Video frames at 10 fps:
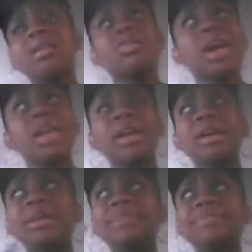try
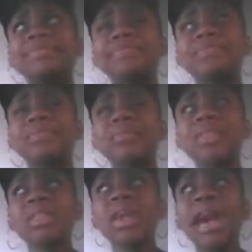to,
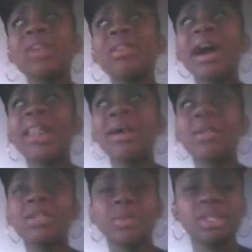I don't know how that
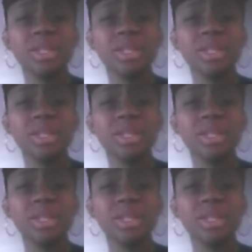works when you're